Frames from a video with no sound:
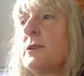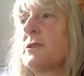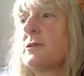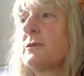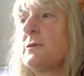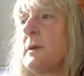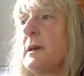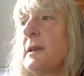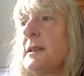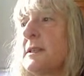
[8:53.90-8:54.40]
Which
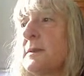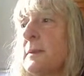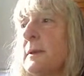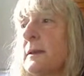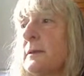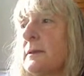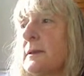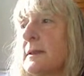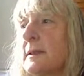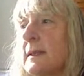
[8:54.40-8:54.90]
reminds
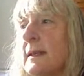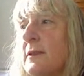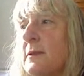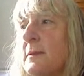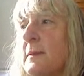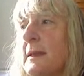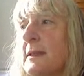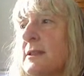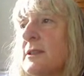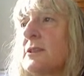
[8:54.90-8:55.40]
me, there's
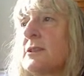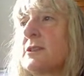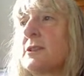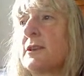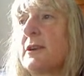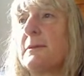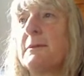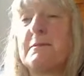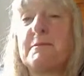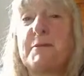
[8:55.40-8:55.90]
another message.
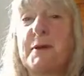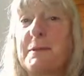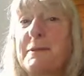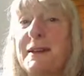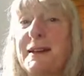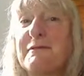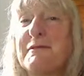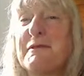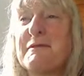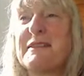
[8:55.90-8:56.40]
So I'm a
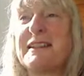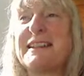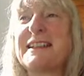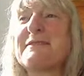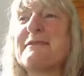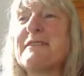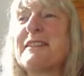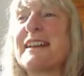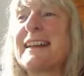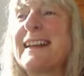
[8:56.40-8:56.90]
popular woman
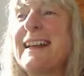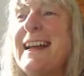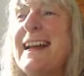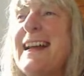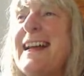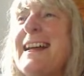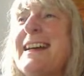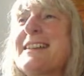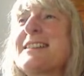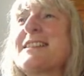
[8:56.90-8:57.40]
this morning.
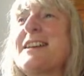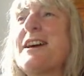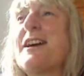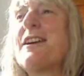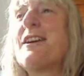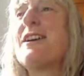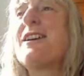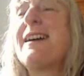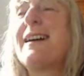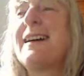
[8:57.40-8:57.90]

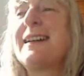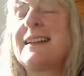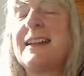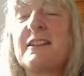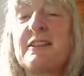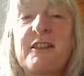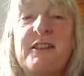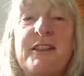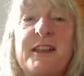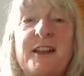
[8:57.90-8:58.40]
So
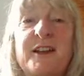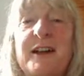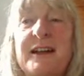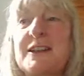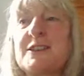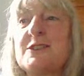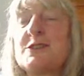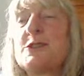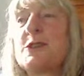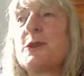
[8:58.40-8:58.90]
another thing I
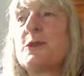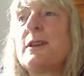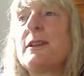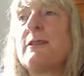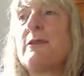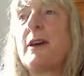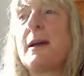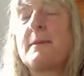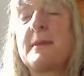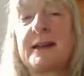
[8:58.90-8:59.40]
can do
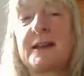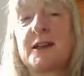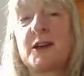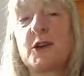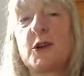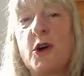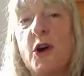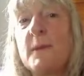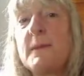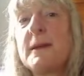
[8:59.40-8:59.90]
if I make a
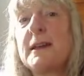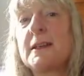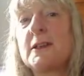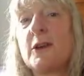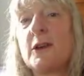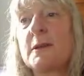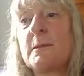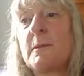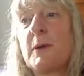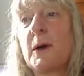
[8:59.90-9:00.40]

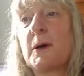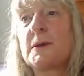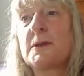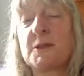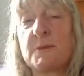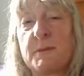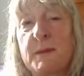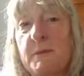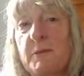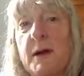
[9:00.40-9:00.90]
comment on a
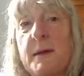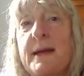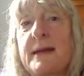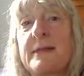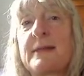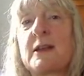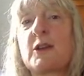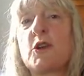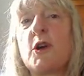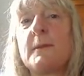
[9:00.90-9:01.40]
post, remember I
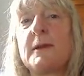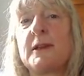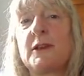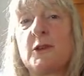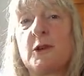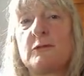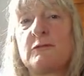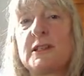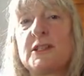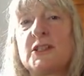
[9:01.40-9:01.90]
made that
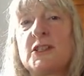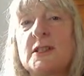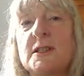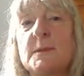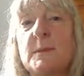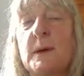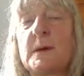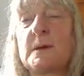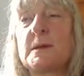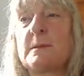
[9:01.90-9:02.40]
comment on Richard's
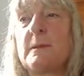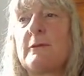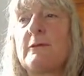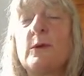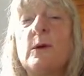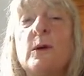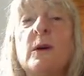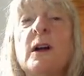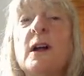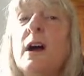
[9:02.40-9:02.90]
post
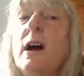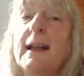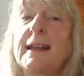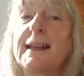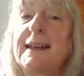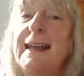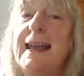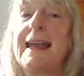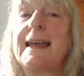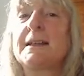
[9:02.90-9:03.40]
before, I
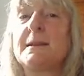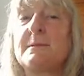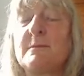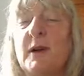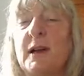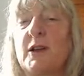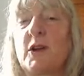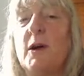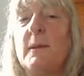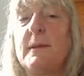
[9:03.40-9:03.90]
can edit my